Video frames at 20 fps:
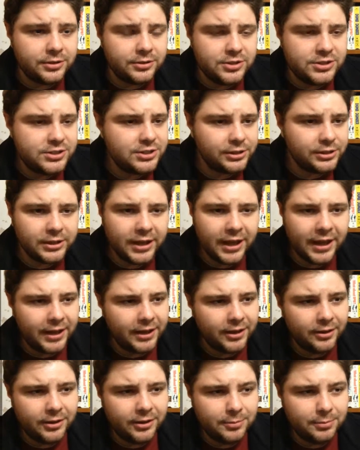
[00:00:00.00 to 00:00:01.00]
Jessica
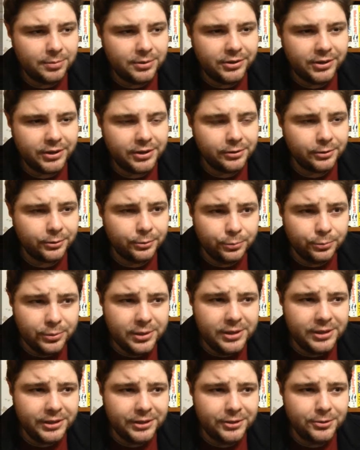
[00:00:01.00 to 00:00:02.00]
Lange, in particular,
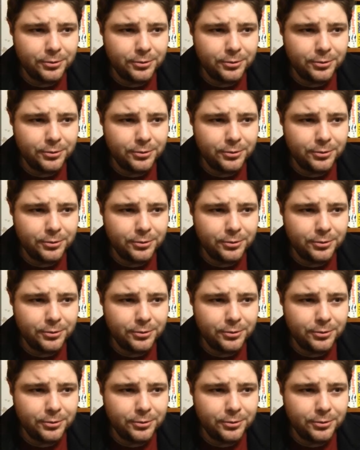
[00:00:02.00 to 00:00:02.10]
really